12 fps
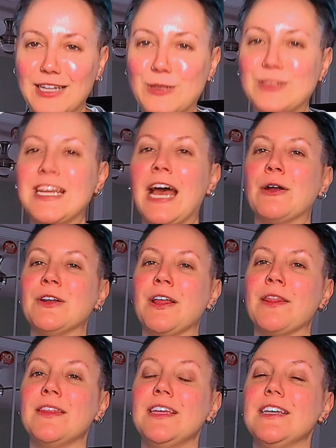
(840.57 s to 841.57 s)
look down
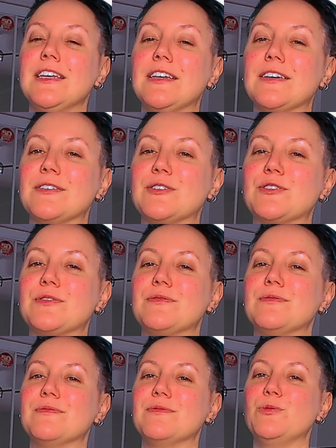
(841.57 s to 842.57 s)
on the
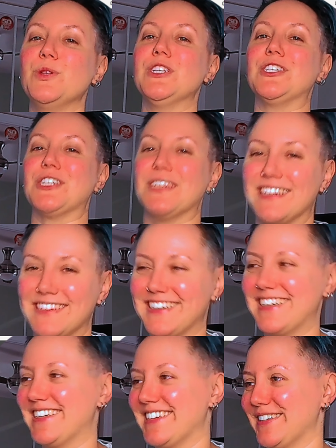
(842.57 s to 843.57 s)
witch.
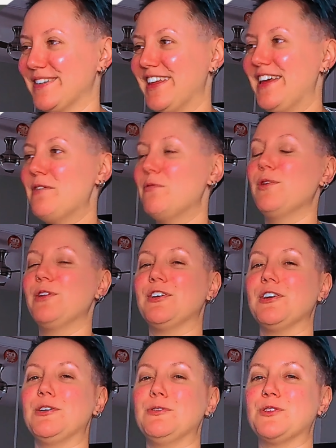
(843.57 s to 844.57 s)
What
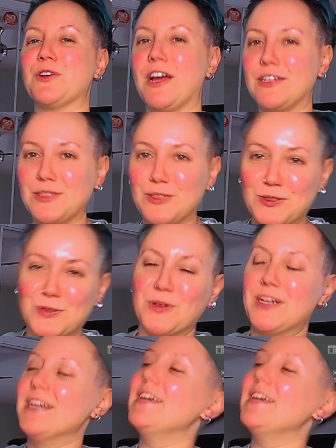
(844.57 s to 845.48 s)
are you trying to do?